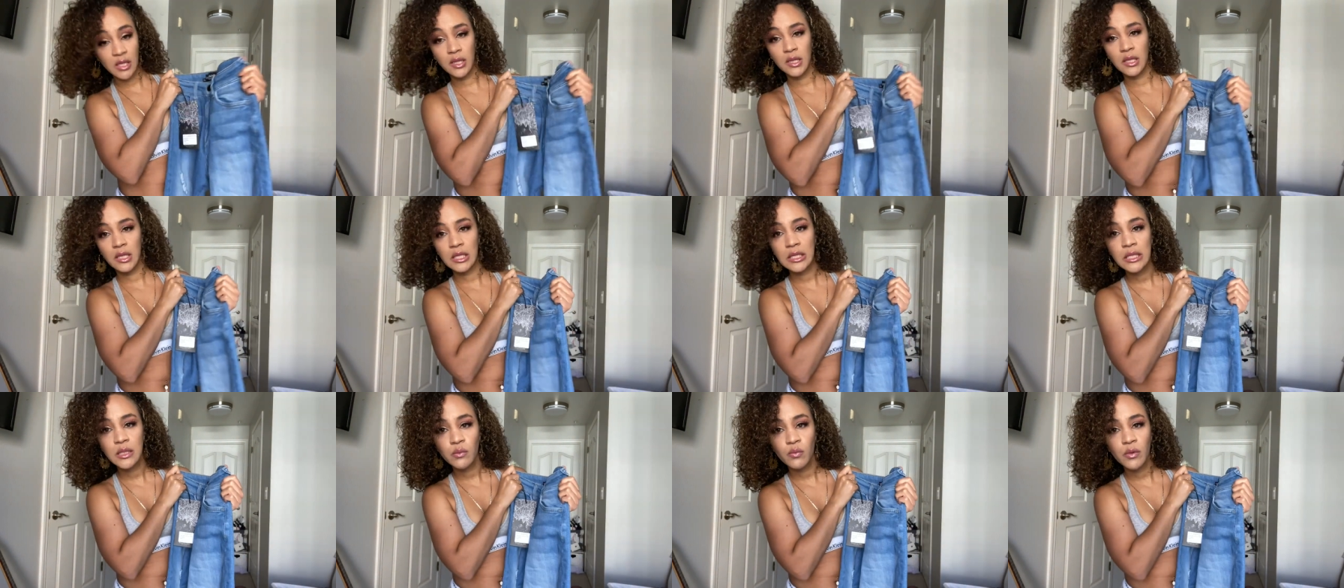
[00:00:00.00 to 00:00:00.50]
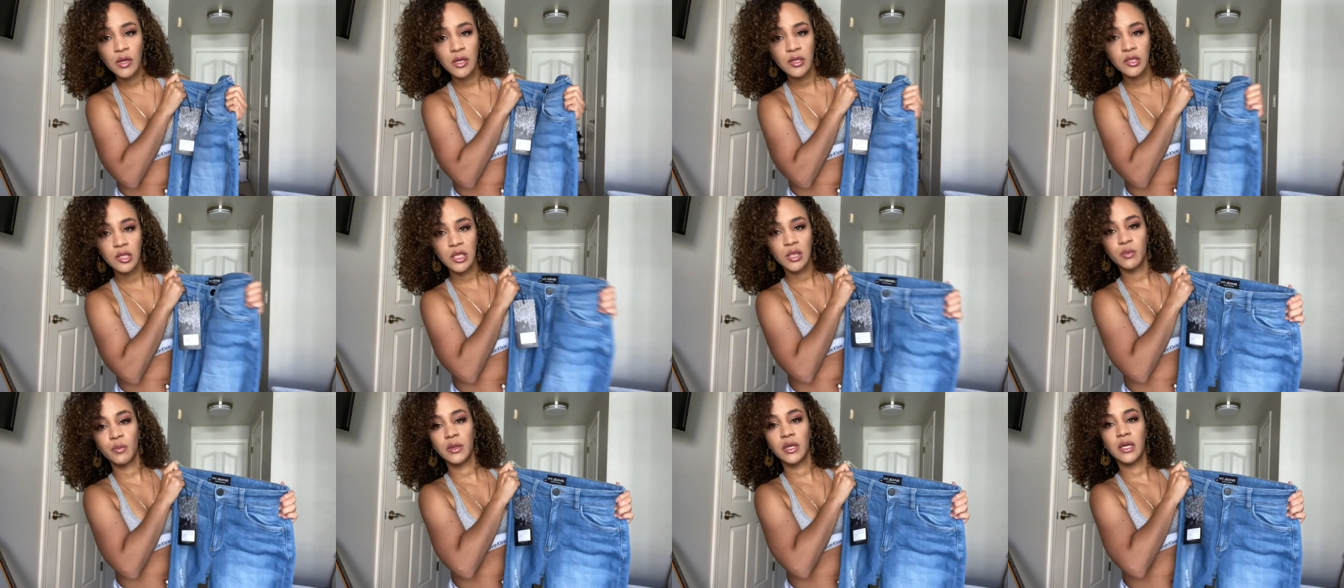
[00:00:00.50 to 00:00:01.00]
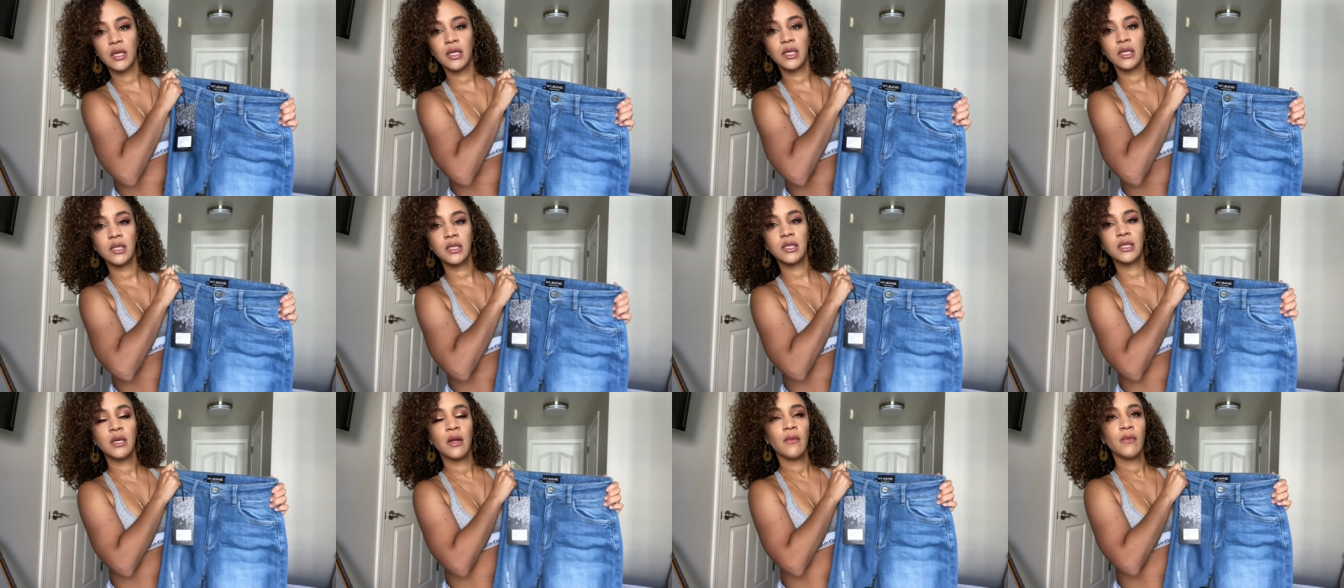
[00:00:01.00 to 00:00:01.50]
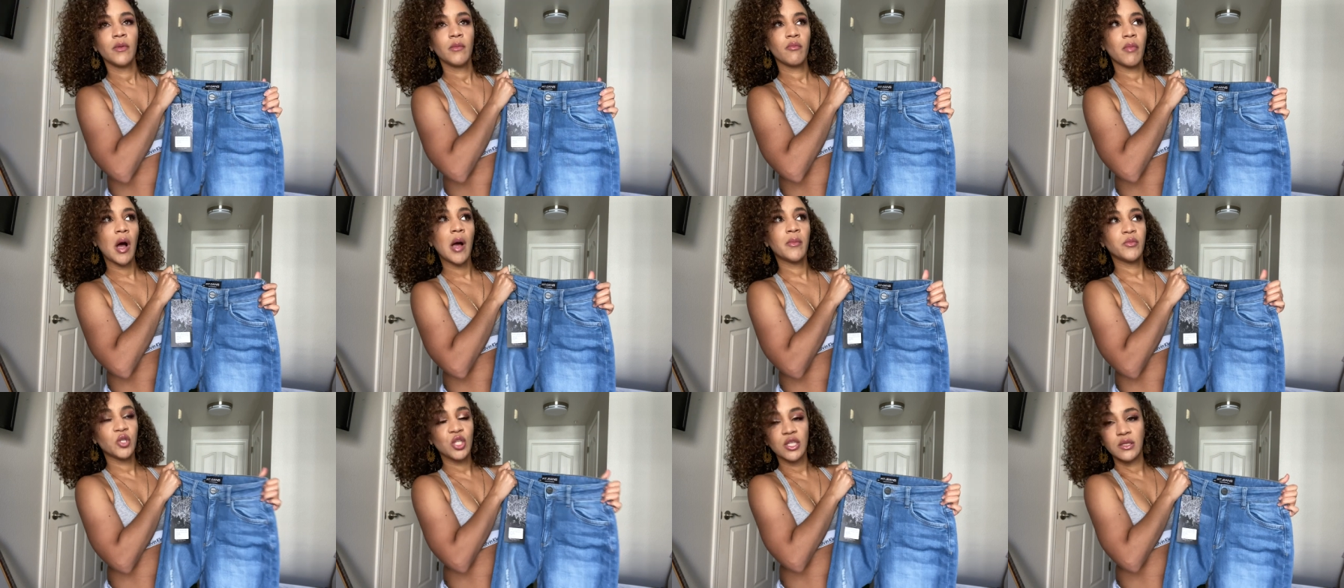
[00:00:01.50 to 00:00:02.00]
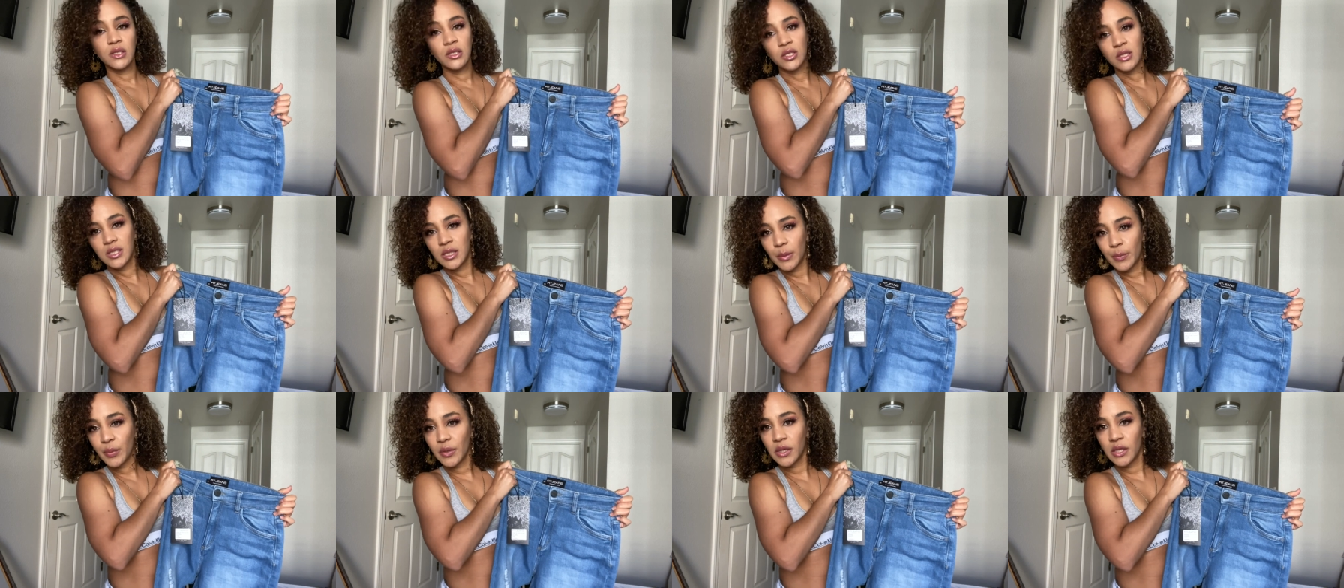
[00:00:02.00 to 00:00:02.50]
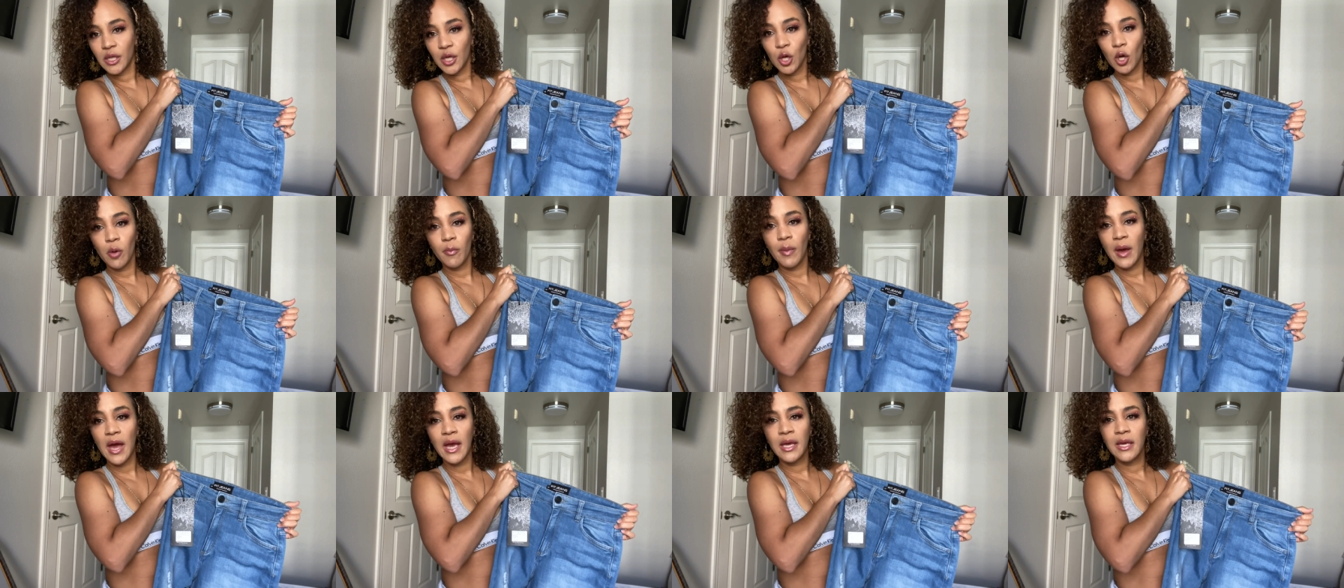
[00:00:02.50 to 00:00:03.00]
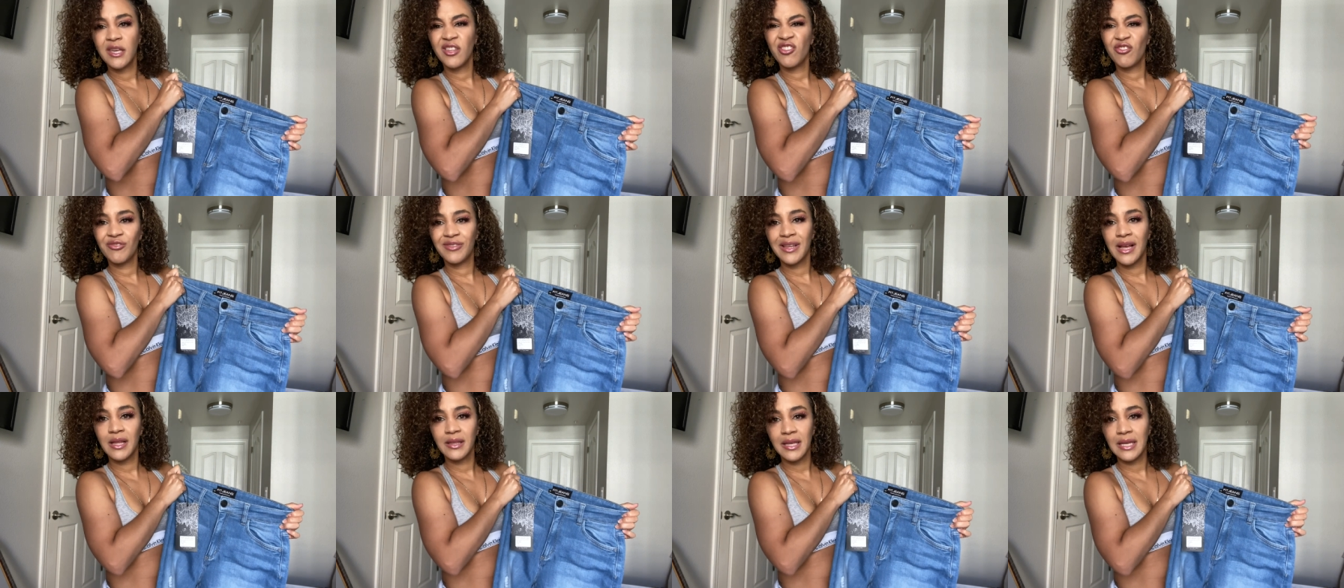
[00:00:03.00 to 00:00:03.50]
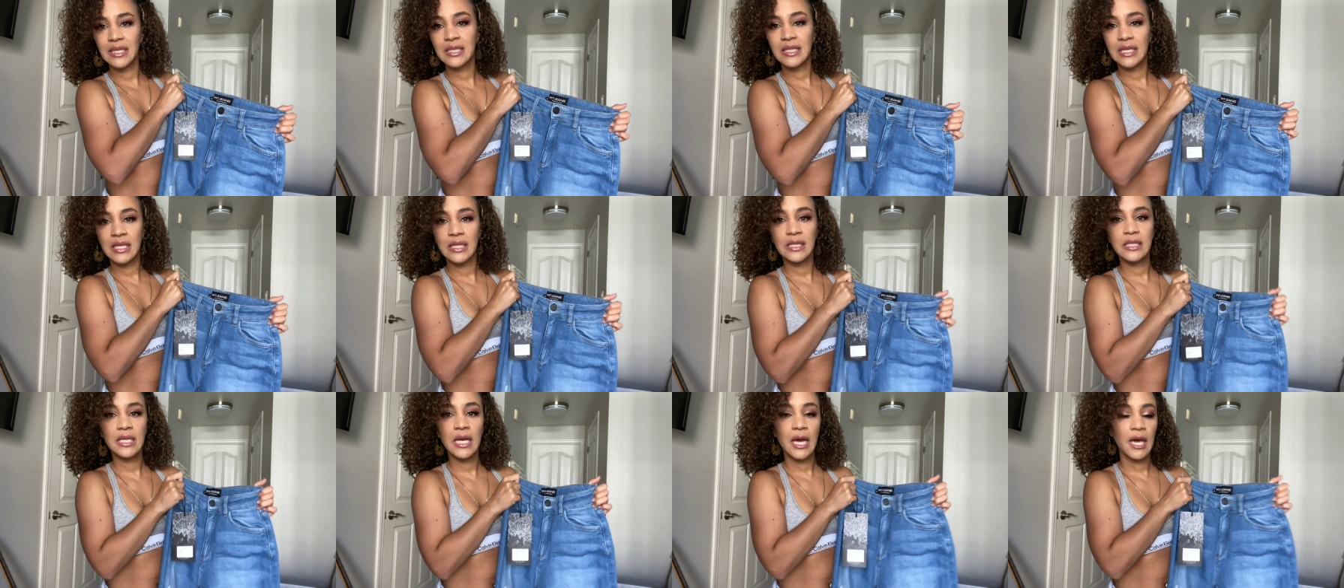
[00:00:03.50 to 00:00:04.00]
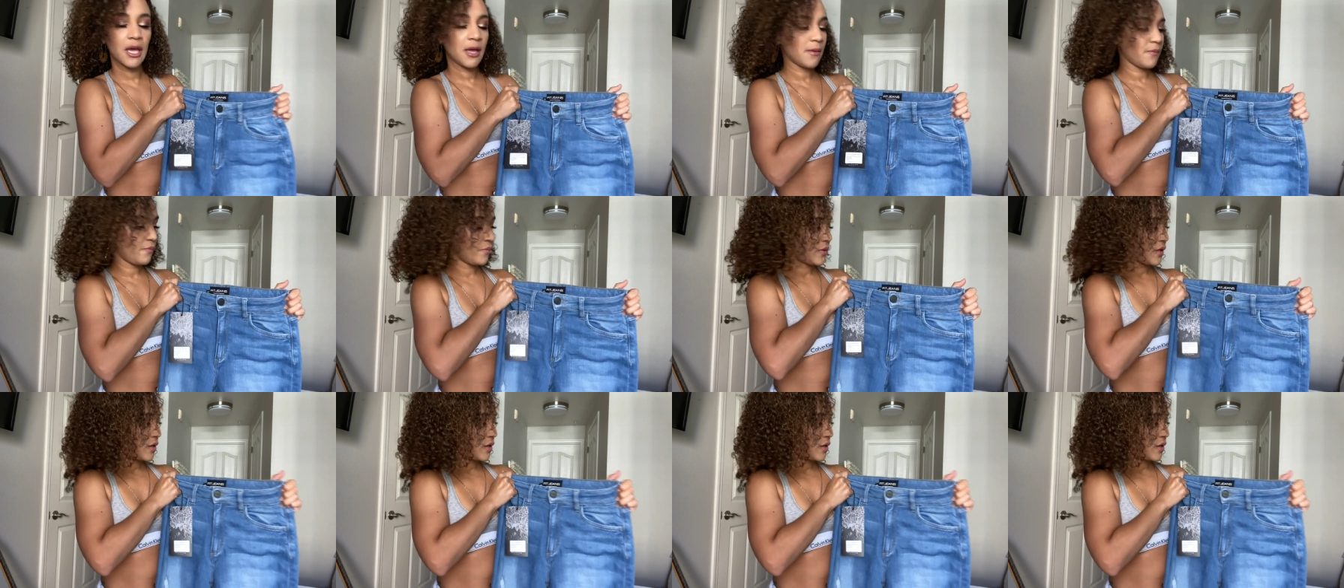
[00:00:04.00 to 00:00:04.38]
in this one just because mom jeans typically are baggy. They're not like skin tight.